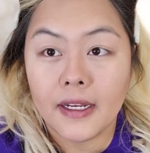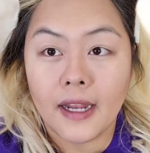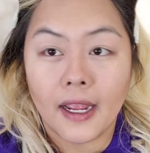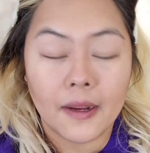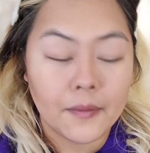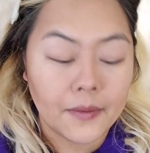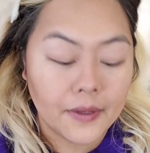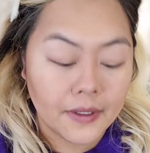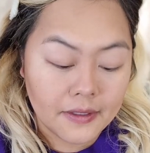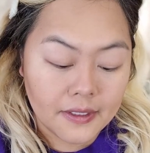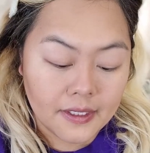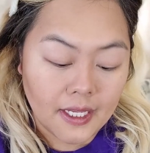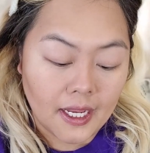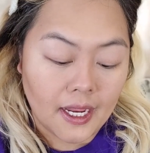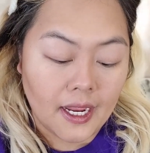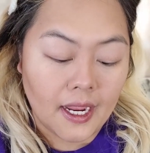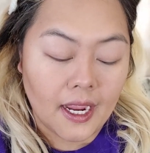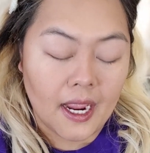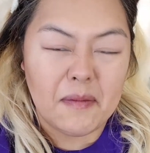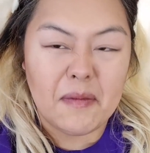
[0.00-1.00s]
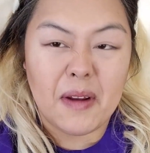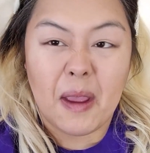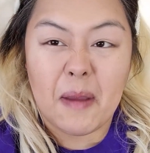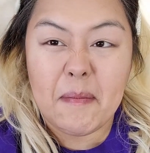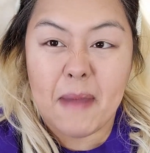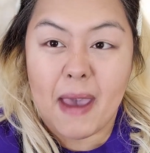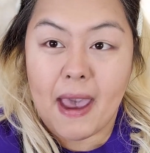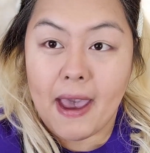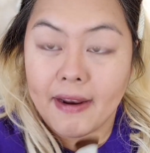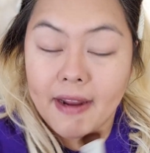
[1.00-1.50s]
I will say I'm not
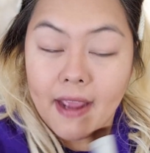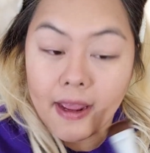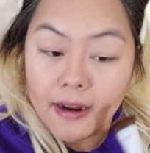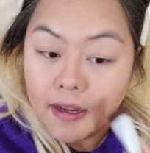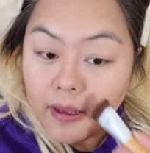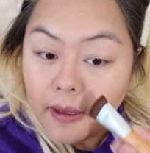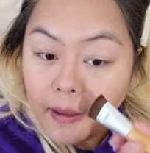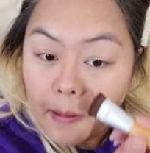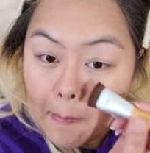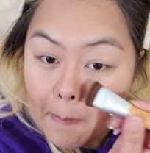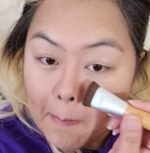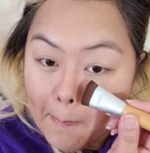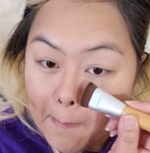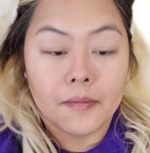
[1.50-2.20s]
mad at it,